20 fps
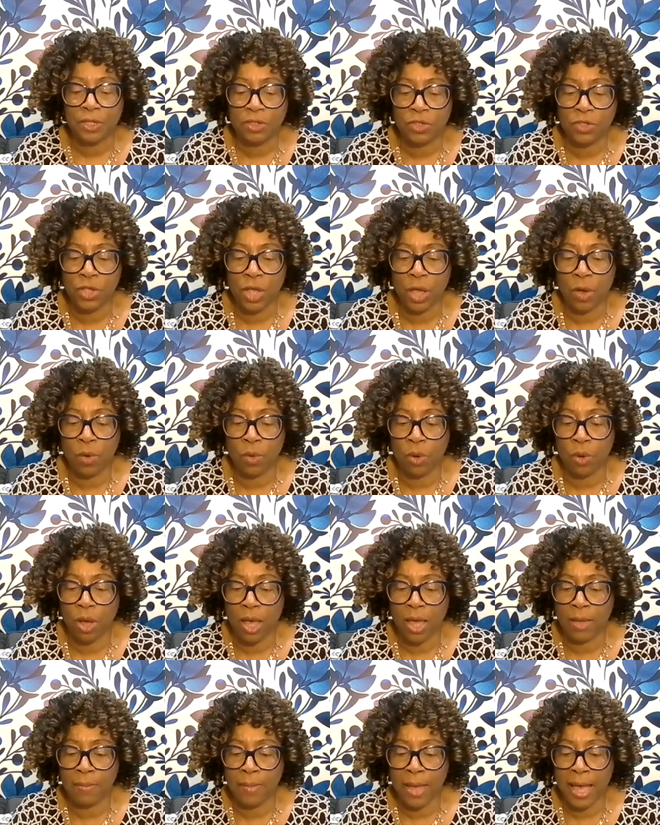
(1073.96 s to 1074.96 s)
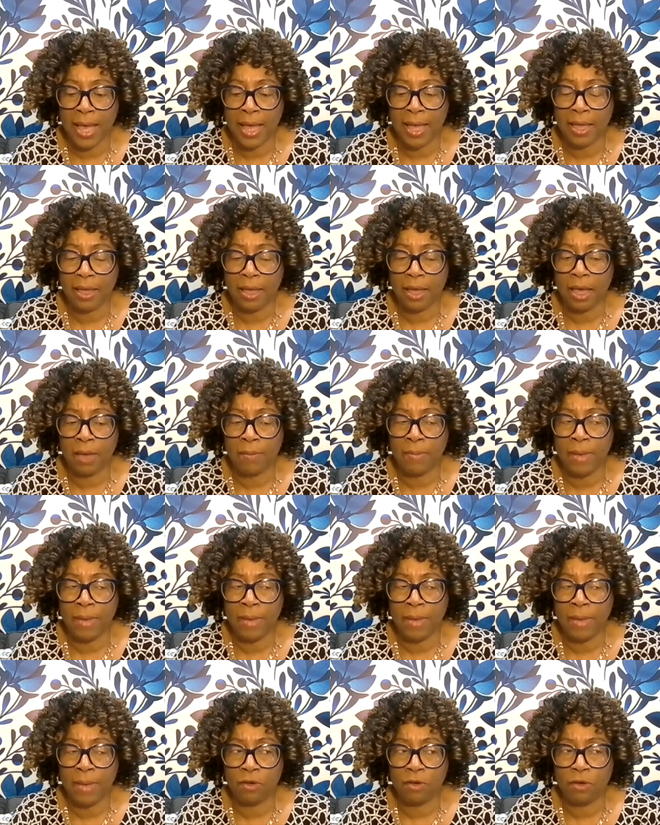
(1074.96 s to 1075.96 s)
So um, I
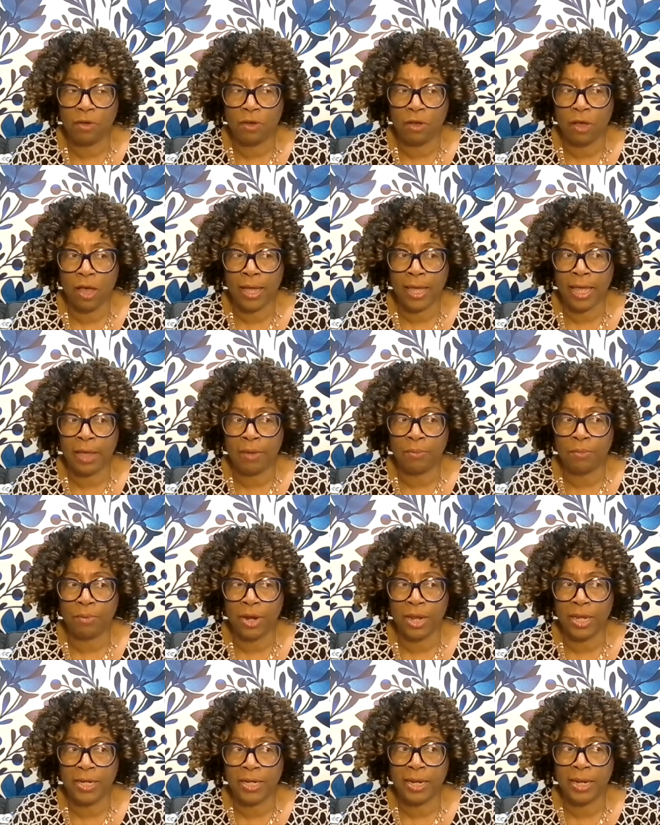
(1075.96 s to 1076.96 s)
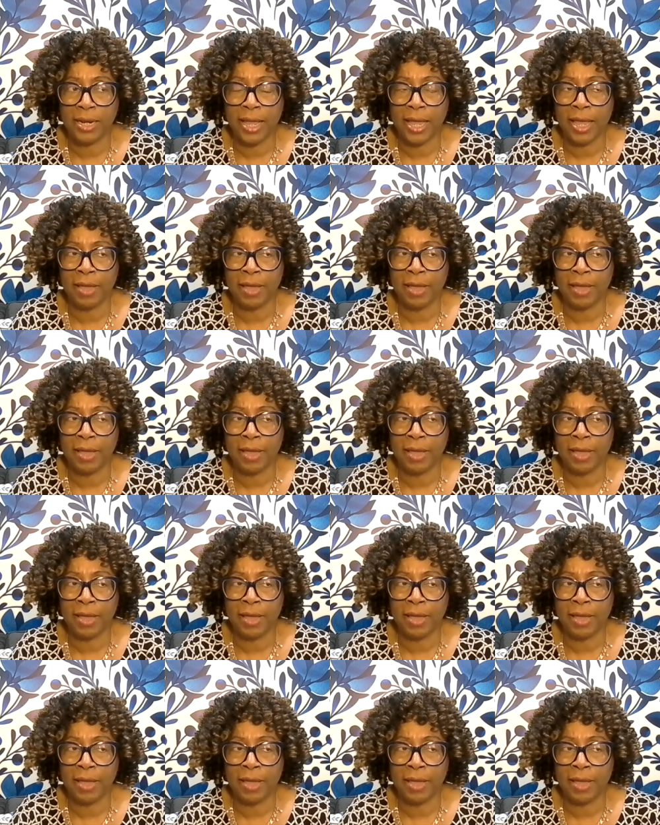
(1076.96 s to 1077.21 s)
about I got pregnant.